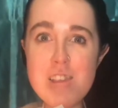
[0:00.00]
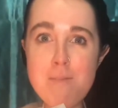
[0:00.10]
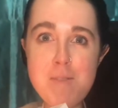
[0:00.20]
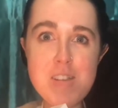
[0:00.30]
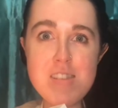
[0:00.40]
so
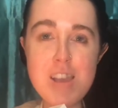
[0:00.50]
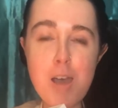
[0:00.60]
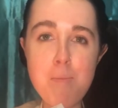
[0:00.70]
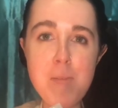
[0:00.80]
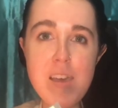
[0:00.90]
the first
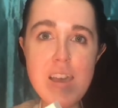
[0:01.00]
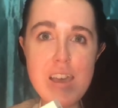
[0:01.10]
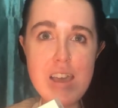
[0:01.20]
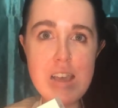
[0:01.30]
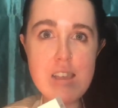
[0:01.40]
step
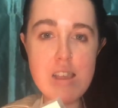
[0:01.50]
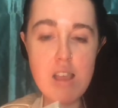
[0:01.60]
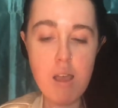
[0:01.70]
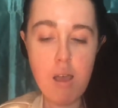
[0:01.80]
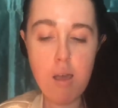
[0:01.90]
is
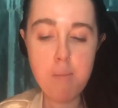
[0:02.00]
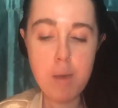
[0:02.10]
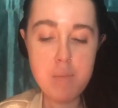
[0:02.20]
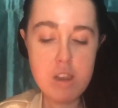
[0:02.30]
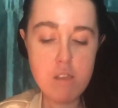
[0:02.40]

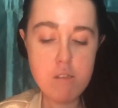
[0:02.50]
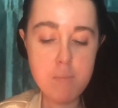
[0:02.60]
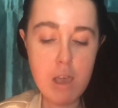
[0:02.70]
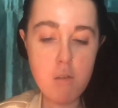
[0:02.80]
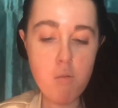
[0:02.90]
I'm going to use
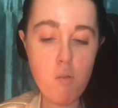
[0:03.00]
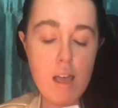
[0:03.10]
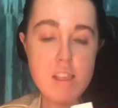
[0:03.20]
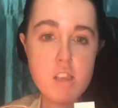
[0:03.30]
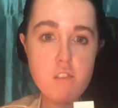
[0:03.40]
my Cool
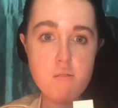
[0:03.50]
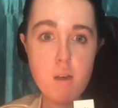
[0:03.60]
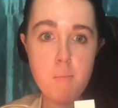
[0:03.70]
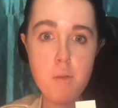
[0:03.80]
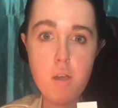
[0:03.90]
as a
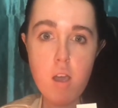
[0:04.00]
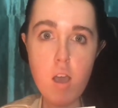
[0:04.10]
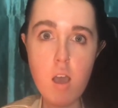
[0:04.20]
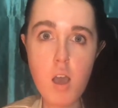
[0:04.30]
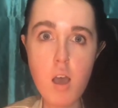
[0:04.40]
Cucumber
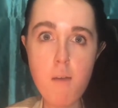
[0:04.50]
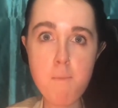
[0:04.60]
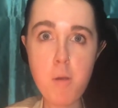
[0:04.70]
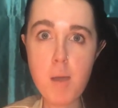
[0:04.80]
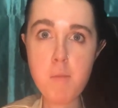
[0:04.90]

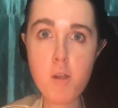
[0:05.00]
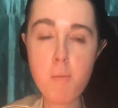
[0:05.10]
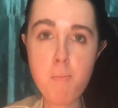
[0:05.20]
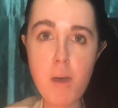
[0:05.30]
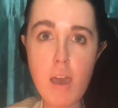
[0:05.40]

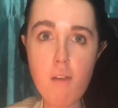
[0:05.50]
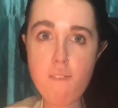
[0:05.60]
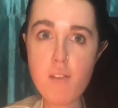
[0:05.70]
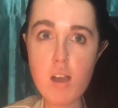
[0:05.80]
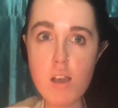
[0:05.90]
primer by
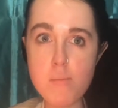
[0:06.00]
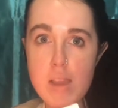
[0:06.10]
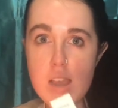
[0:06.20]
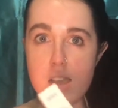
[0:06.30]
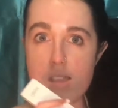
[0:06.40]
Ofra
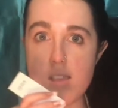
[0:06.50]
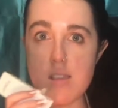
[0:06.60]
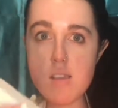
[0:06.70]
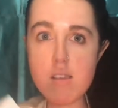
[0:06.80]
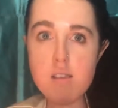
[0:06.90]

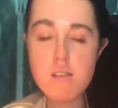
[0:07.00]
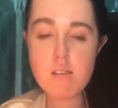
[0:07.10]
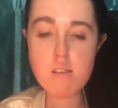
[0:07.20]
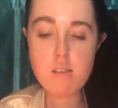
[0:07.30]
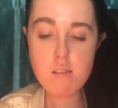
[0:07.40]
Cosmetics.
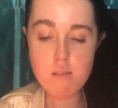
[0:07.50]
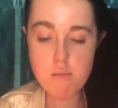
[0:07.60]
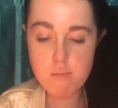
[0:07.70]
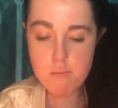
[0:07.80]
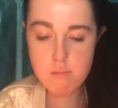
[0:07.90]

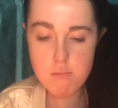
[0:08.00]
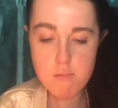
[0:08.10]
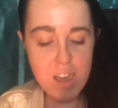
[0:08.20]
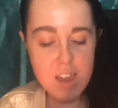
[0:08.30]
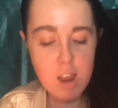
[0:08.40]

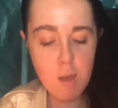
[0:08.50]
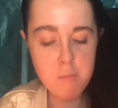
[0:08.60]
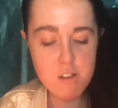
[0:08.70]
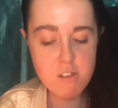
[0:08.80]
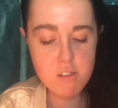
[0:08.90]
Okay, now
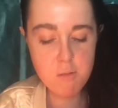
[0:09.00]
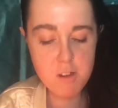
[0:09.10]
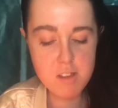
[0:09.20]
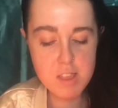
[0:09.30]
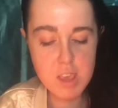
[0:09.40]
I'm going to
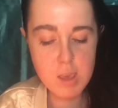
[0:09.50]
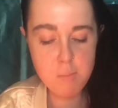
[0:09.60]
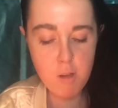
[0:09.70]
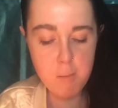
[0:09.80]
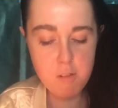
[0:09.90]
squirt the
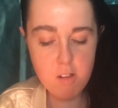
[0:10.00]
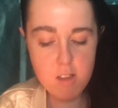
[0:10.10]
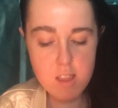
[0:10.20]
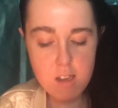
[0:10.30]
primer on